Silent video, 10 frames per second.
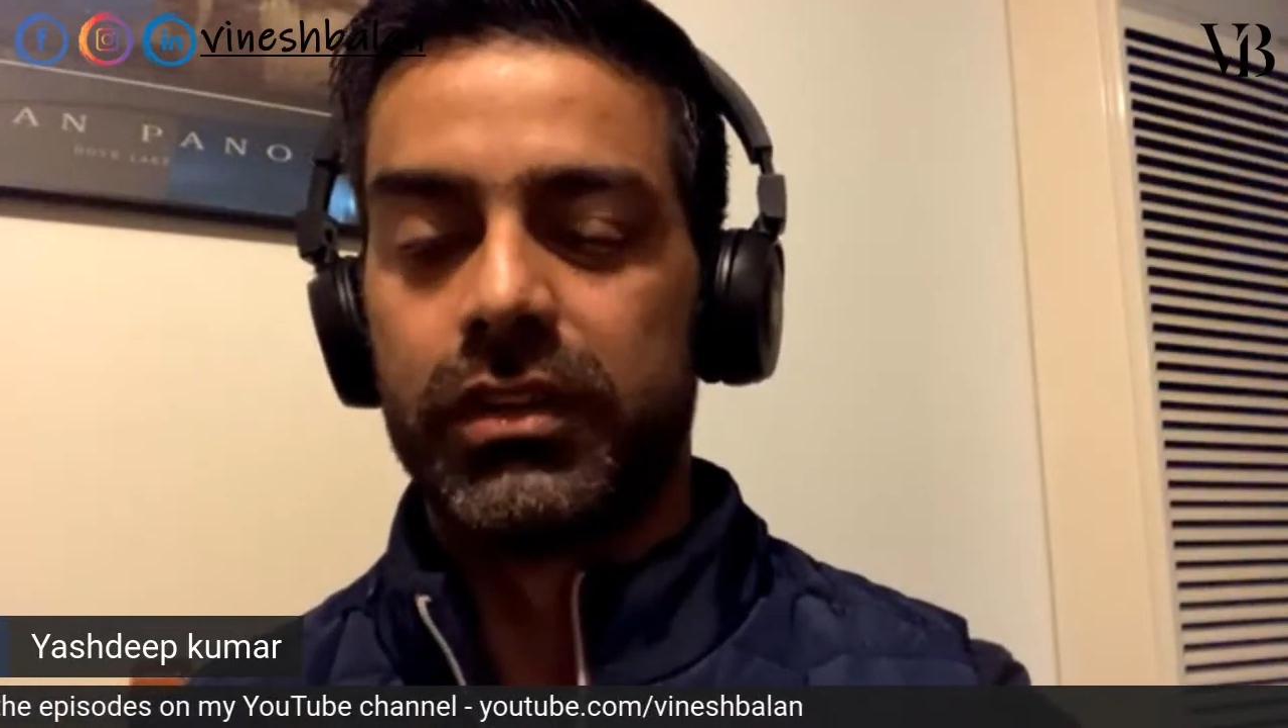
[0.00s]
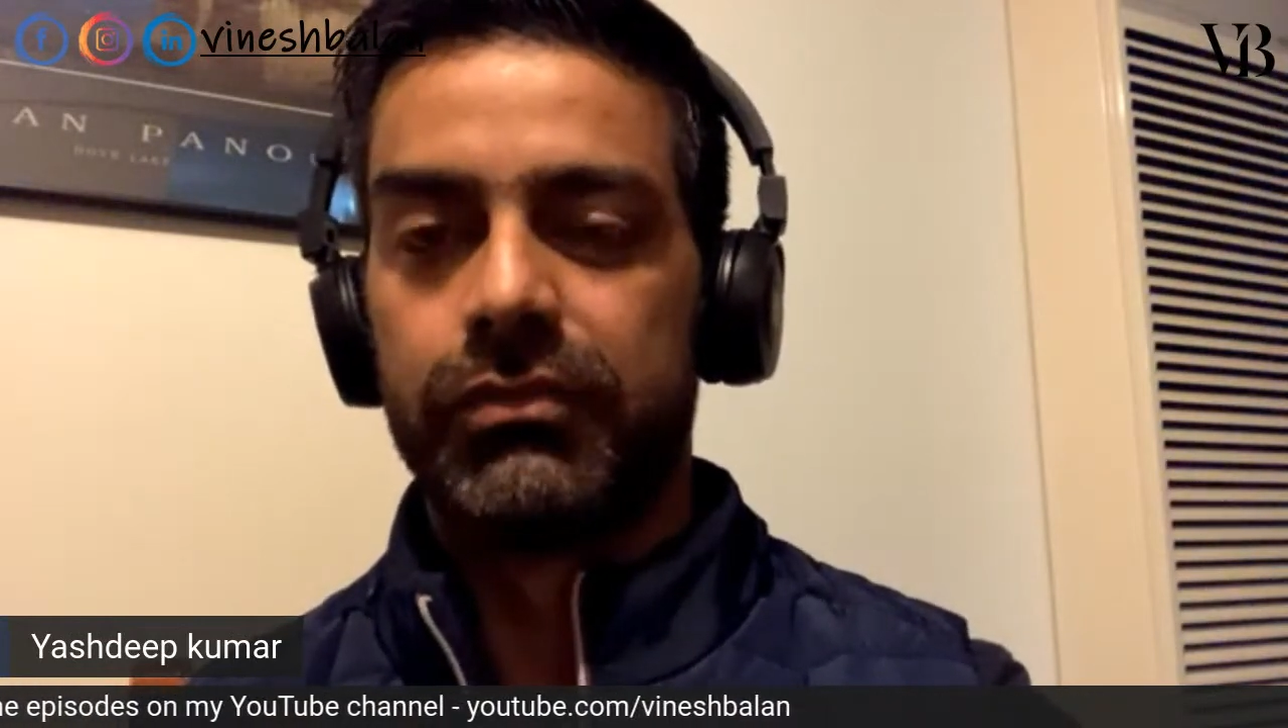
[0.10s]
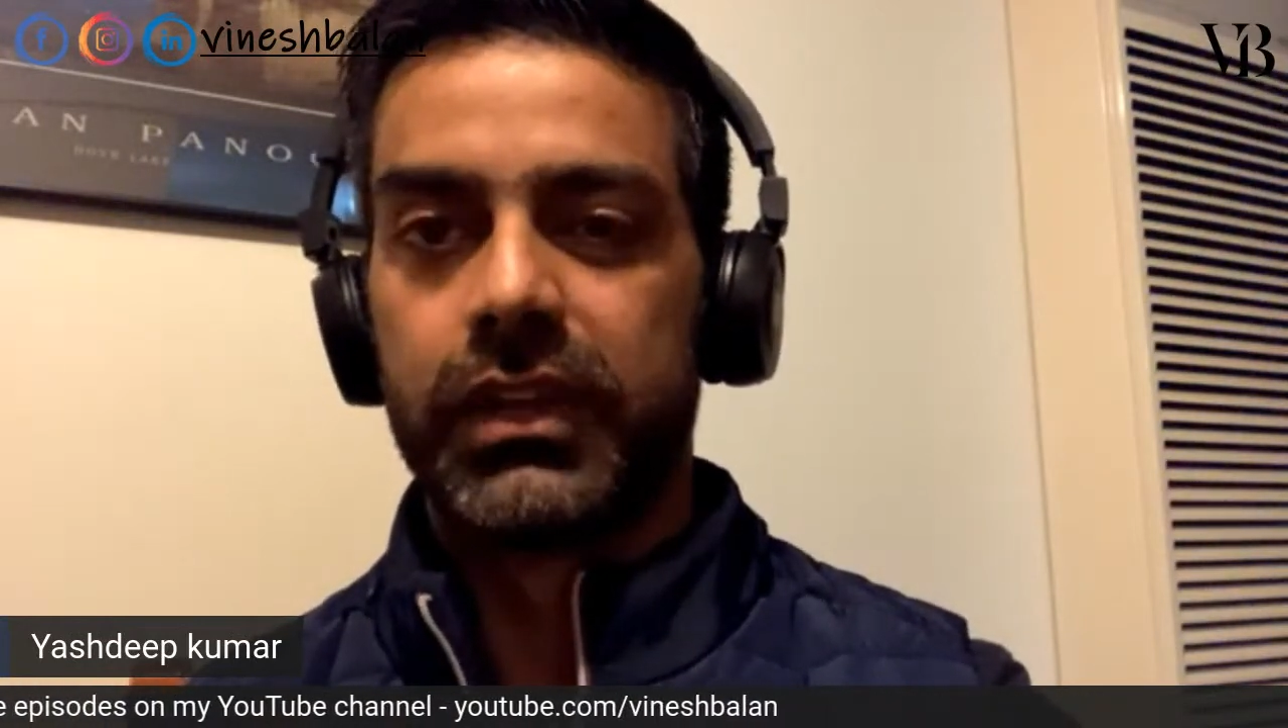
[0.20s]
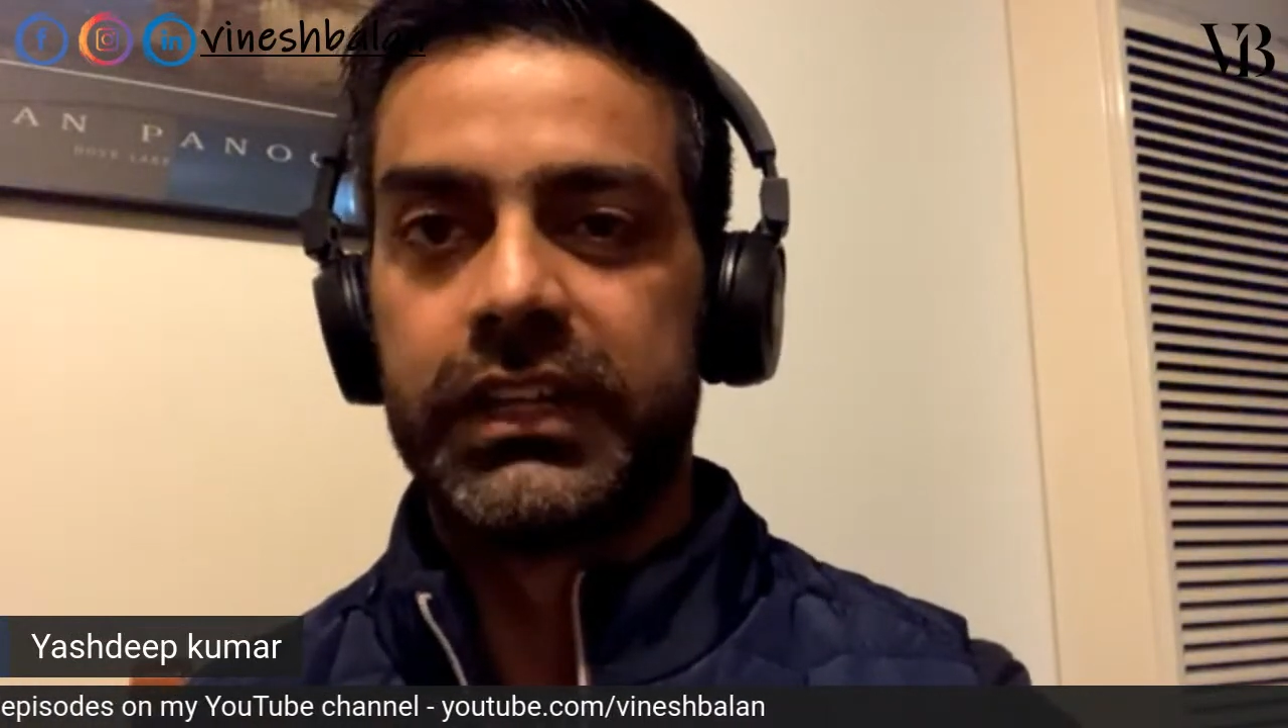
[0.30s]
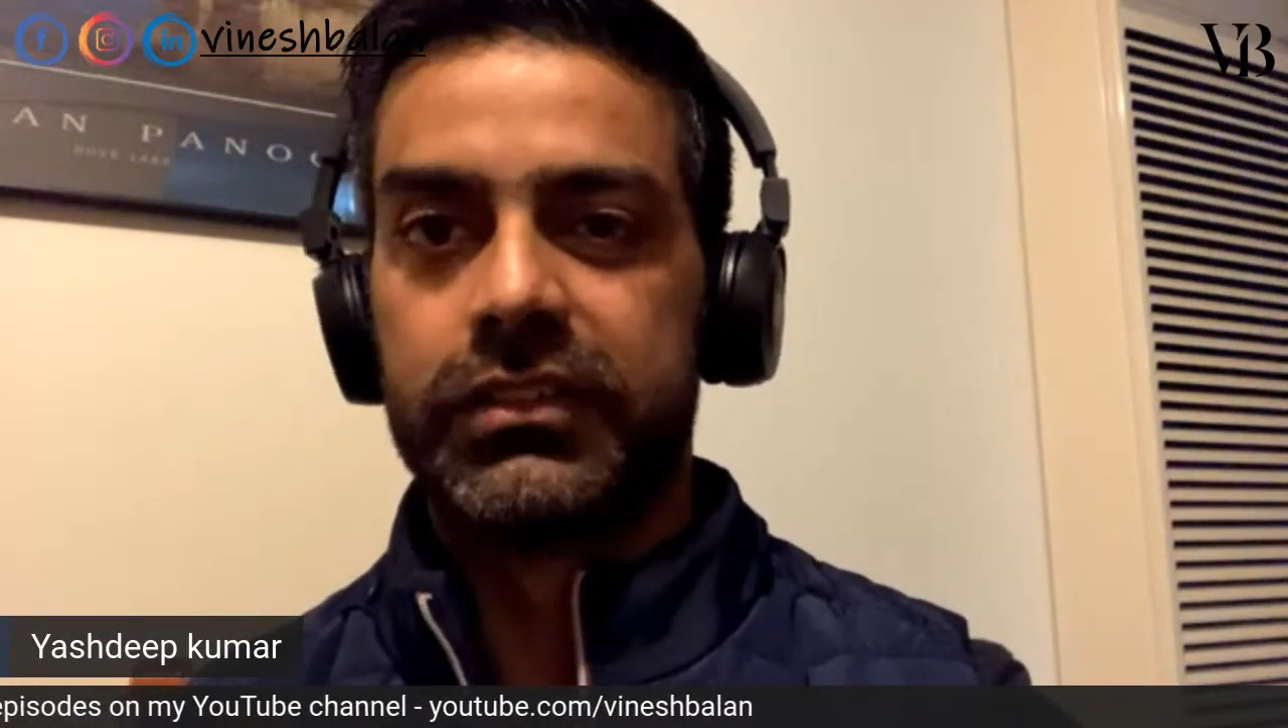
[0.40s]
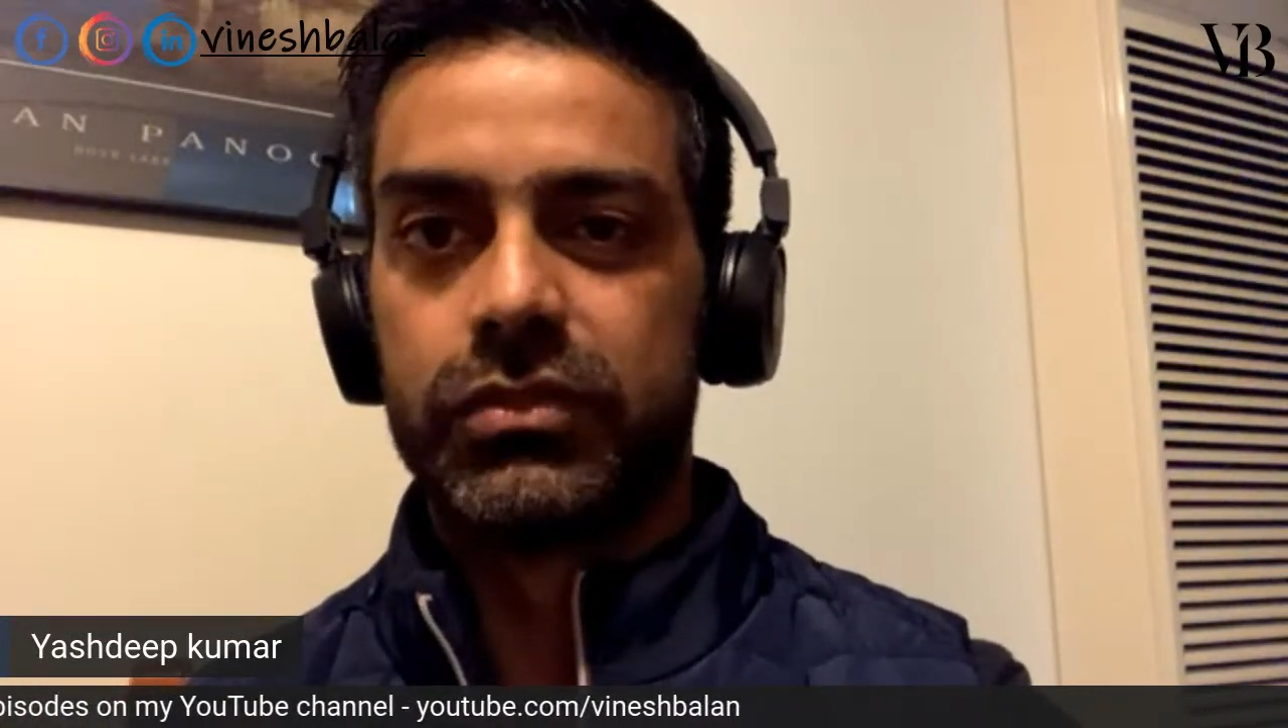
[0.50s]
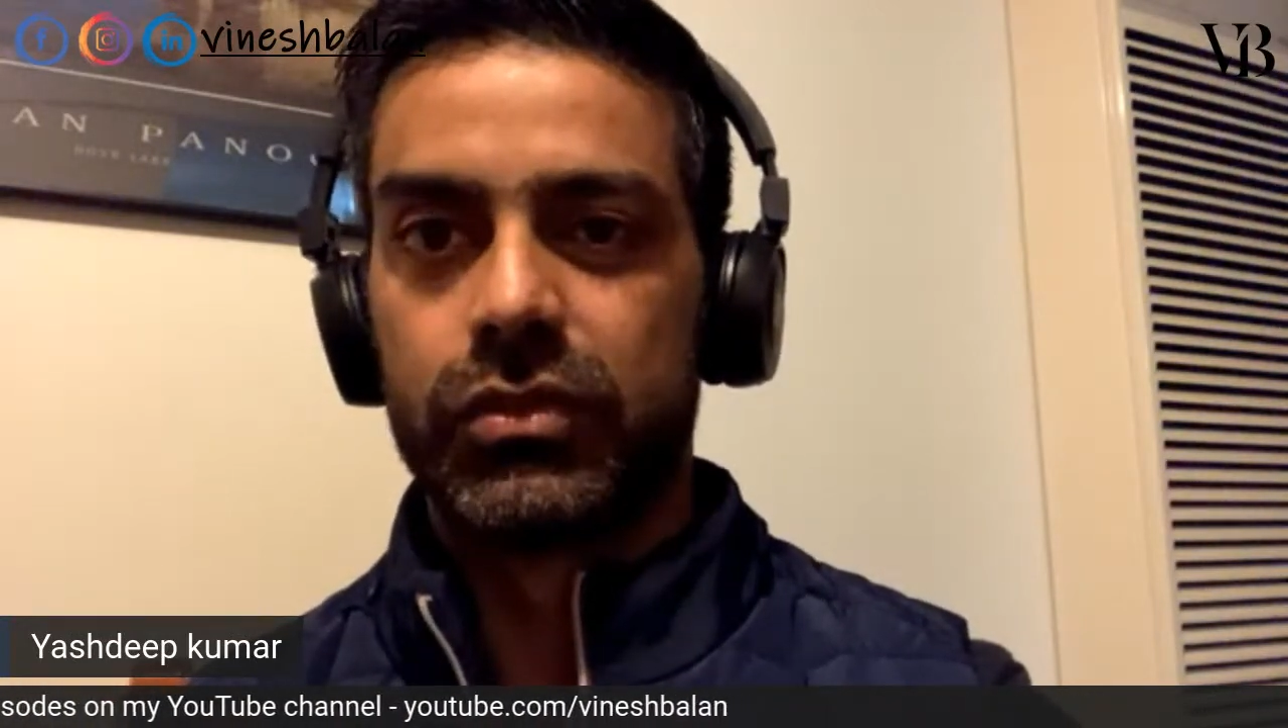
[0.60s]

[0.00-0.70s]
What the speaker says: the flights